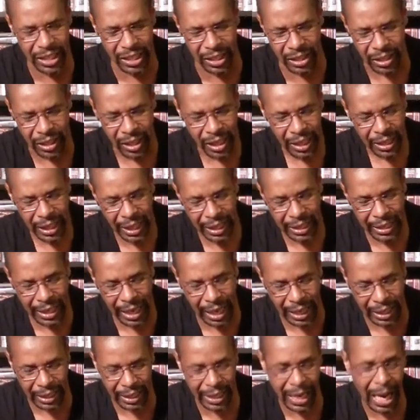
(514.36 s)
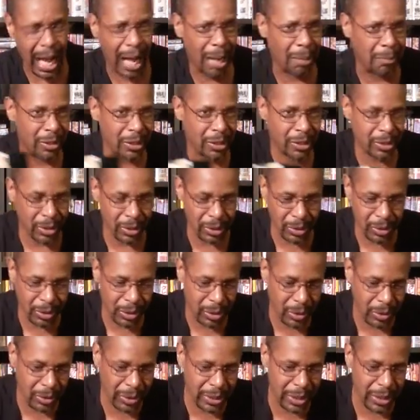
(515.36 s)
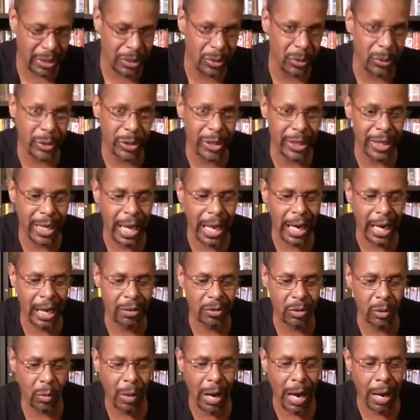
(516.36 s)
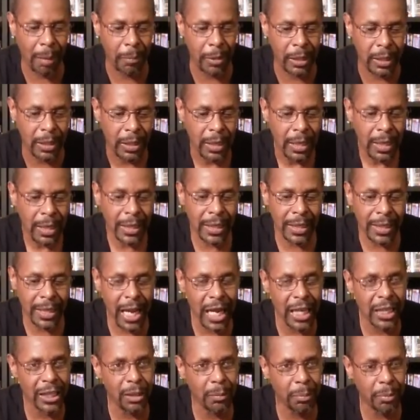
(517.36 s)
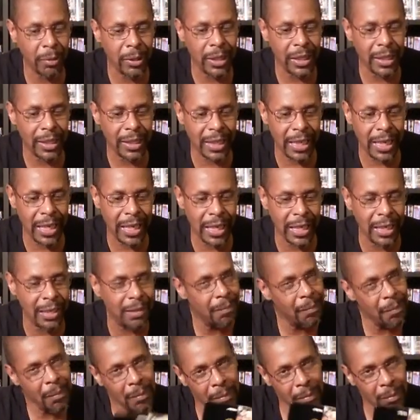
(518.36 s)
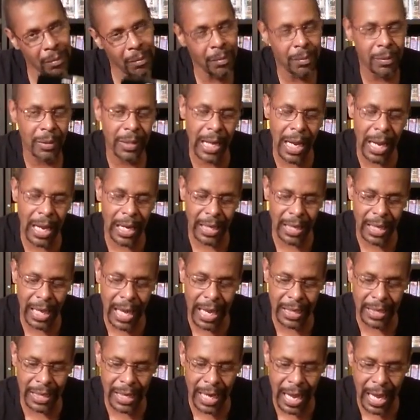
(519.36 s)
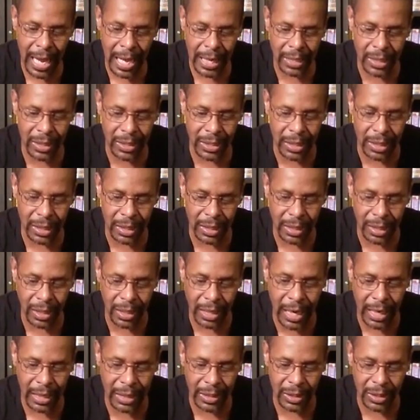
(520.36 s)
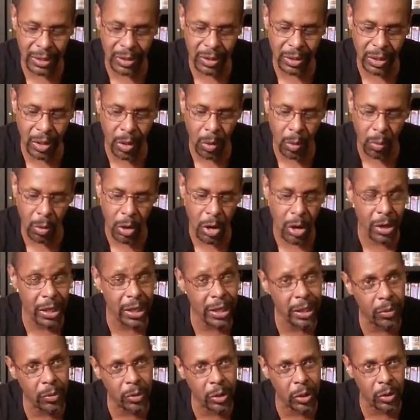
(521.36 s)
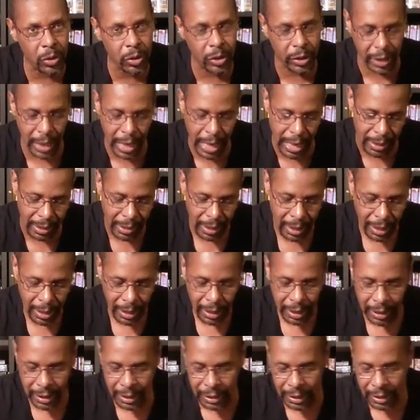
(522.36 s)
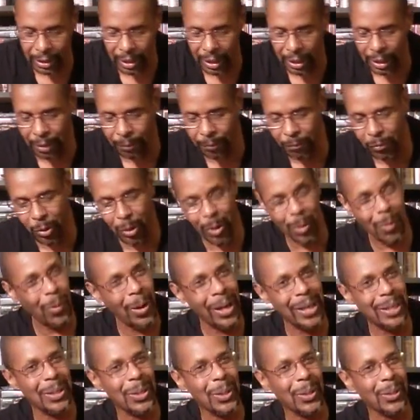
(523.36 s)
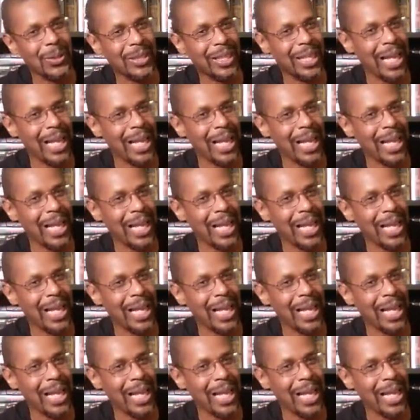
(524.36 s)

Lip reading: here, that's kind of common, so, you get used to that after a while. But the case is pretty clean. Yeah, glad to have this in the collection. World Heroes Jet. It's one of those